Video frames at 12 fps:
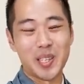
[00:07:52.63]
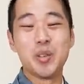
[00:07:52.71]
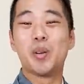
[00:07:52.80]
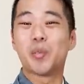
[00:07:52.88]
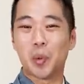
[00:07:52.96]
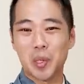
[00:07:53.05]

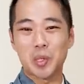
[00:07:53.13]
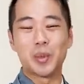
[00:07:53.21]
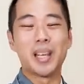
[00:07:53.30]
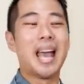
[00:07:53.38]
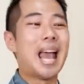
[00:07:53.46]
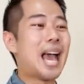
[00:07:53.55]
You, of course,
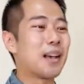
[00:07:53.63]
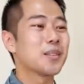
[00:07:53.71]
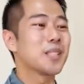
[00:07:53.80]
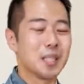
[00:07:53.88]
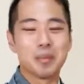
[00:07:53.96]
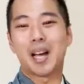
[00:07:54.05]
would have
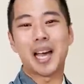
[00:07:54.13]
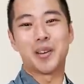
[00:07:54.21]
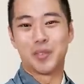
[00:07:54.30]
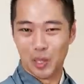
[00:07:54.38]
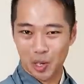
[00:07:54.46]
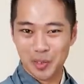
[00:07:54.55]
some kind
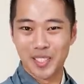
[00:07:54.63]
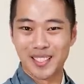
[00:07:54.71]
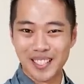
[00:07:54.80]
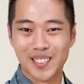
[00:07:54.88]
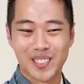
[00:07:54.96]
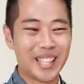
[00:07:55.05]
of
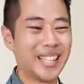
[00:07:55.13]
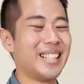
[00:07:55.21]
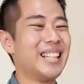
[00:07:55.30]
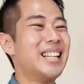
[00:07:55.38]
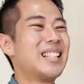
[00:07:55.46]
nervousness, right?